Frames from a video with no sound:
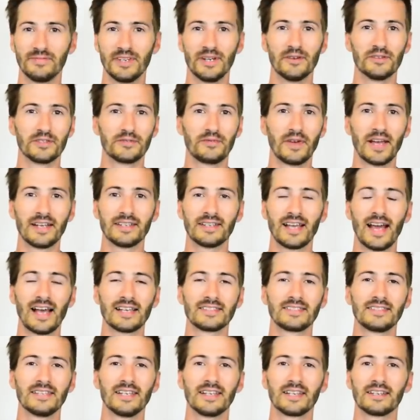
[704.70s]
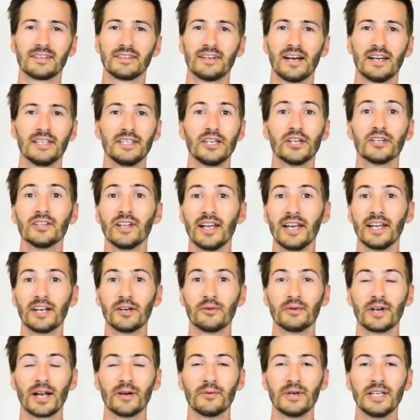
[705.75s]
It was fantastic. A year later,
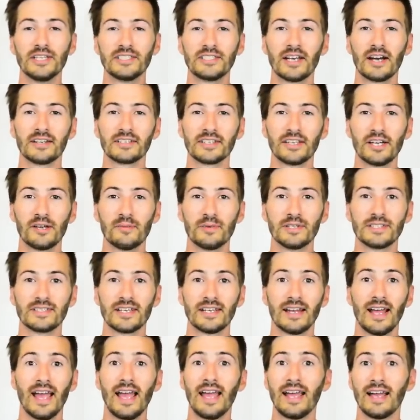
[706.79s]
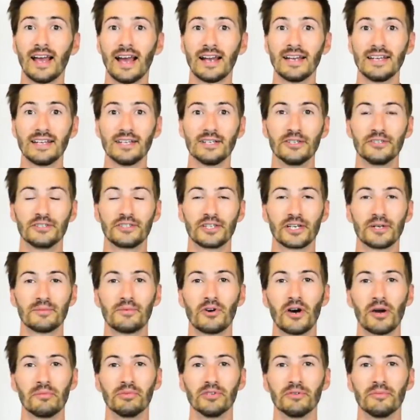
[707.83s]
when I reached out to him and said, hey, I need a new turbo,
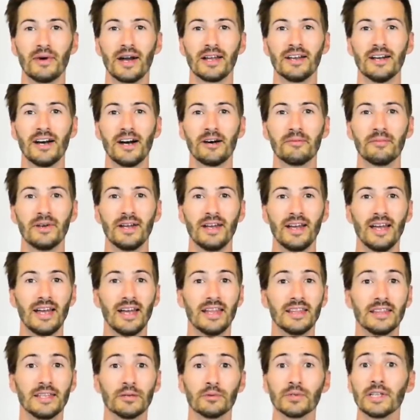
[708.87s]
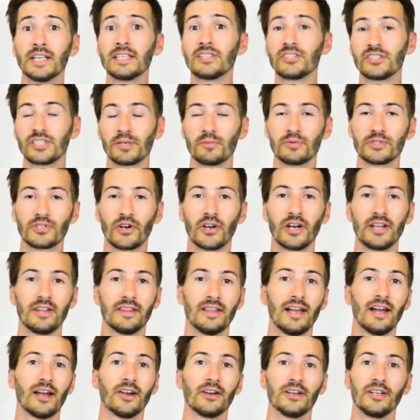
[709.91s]
I blew mine up, the relationship was already
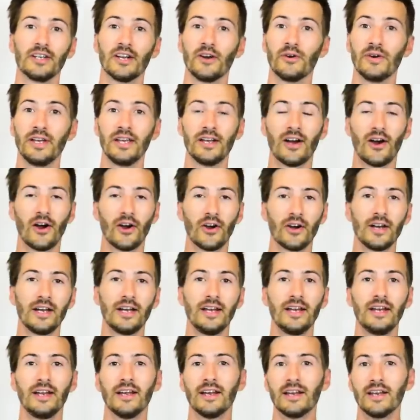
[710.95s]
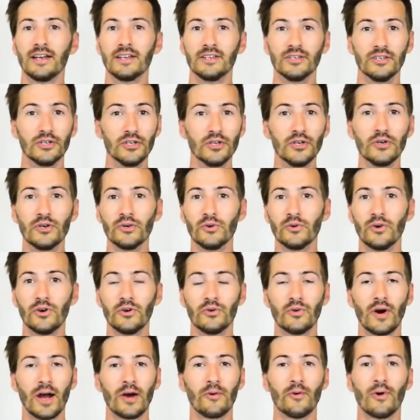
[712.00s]
there. You know, he already knew
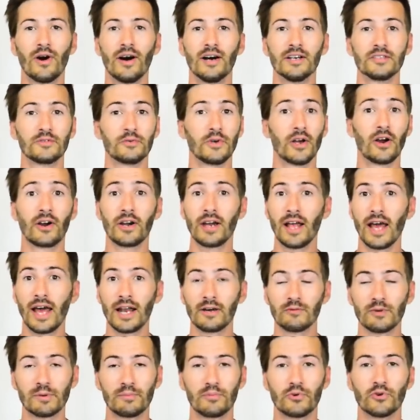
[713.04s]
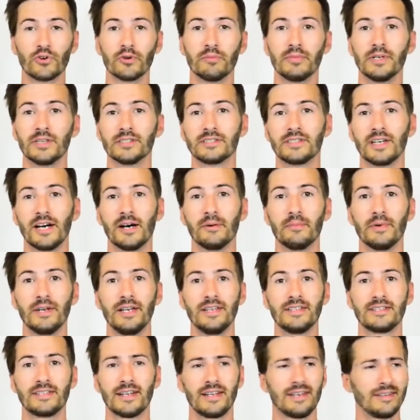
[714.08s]
who I was. We already had a rapport built up, and
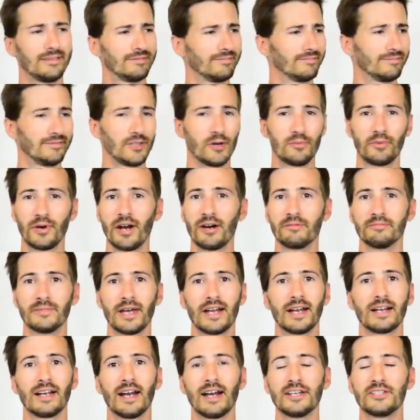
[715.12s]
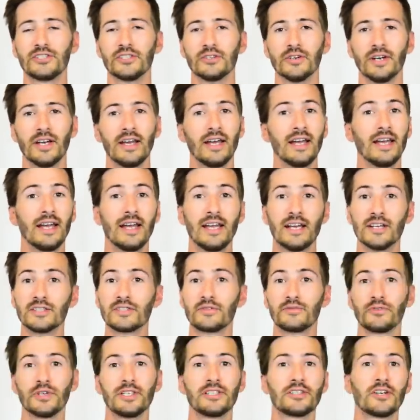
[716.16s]
he said, no problem, man, I got you. Here's
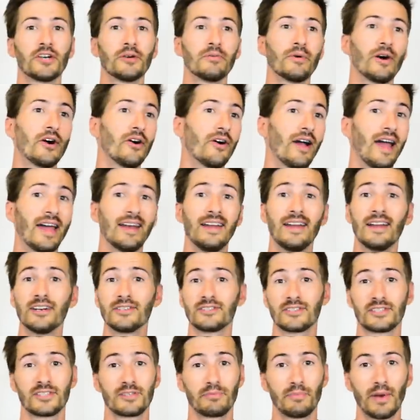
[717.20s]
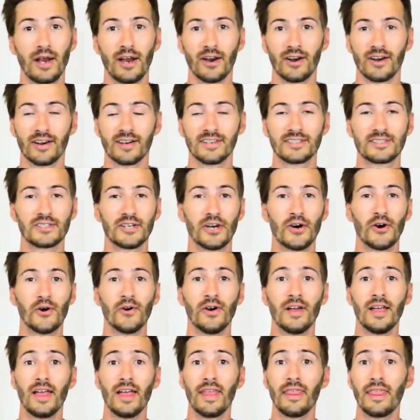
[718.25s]
a free turbo and here's a spare.
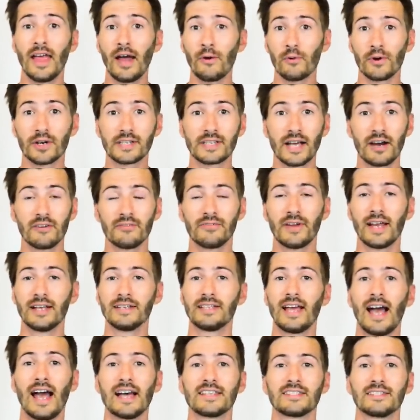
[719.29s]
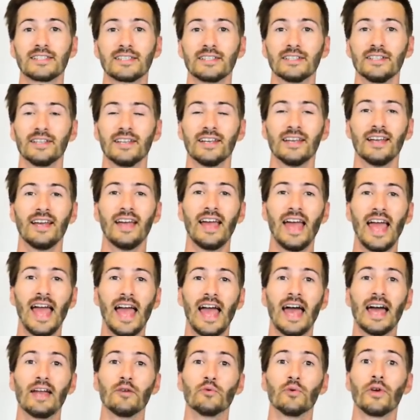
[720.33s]
So that worked out fantastically.
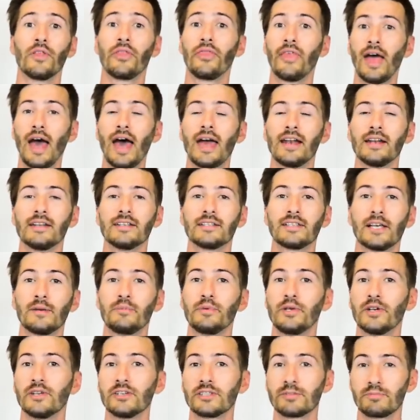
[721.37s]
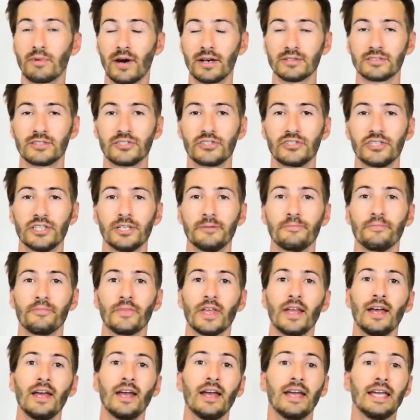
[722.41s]
And with that, it is a pure sponsorship.
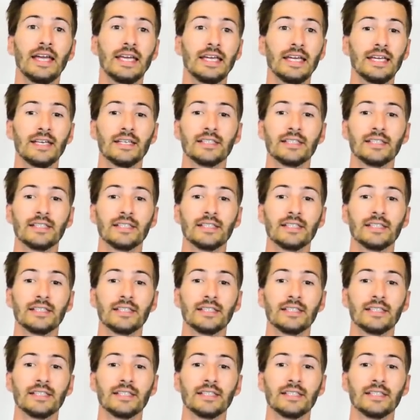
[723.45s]
He